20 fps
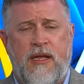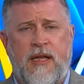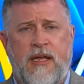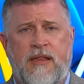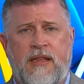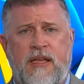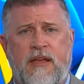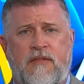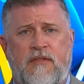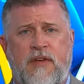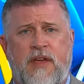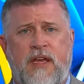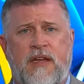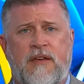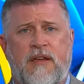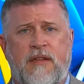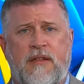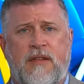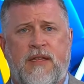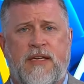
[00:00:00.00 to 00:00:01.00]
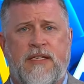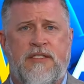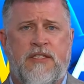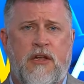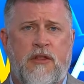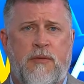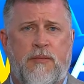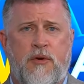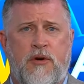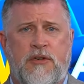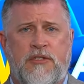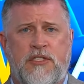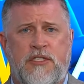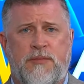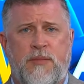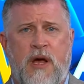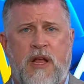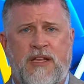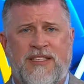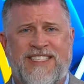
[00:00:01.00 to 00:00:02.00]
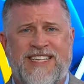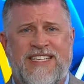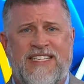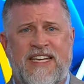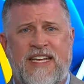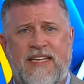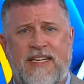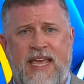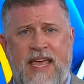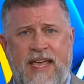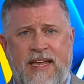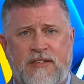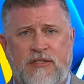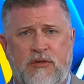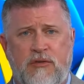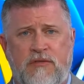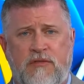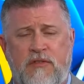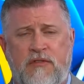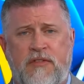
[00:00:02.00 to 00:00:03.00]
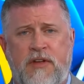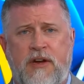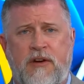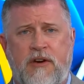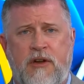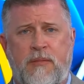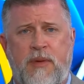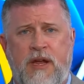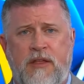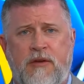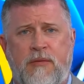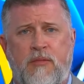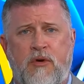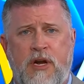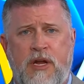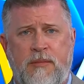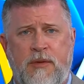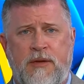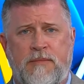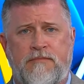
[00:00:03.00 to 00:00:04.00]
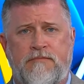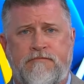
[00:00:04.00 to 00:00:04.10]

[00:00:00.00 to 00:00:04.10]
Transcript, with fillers: in the event this other person's policy did cancel for failure to pay their premium.